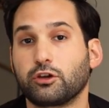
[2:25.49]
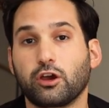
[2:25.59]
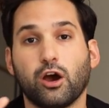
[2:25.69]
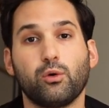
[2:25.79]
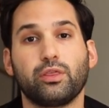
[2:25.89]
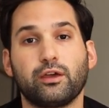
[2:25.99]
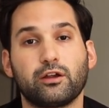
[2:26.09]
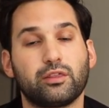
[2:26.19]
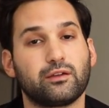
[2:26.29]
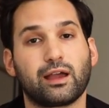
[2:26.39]
You could go in
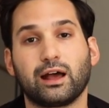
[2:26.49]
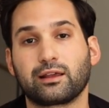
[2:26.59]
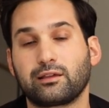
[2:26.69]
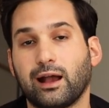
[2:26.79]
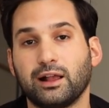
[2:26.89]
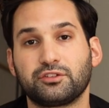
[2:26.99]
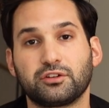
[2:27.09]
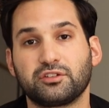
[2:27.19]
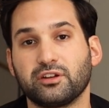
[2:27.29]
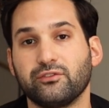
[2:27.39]
there. They got
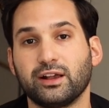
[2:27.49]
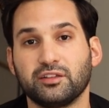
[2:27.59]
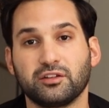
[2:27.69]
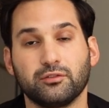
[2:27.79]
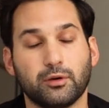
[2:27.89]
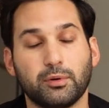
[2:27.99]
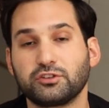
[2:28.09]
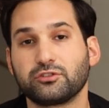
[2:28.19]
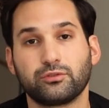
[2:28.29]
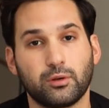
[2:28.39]
concerts and events and a
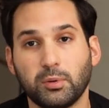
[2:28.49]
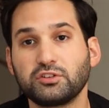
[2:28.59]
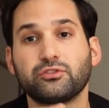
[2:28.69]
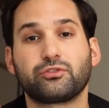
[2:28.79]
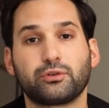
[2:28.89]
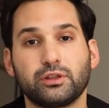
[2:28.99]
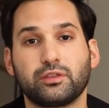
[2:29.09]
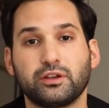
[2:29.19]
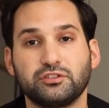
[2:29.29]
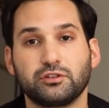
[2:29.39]
bunch of free
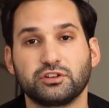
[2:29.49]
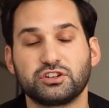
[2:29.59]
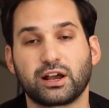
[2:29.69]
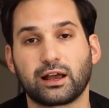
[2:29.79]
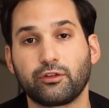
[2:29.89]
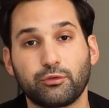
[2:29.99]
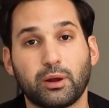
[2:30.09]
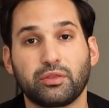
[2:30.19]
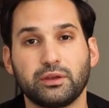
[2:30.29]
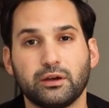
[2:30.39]
things you could check out
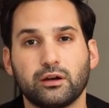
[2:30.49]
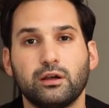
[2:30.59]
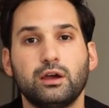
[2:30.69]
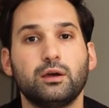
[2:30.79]
throughout the year,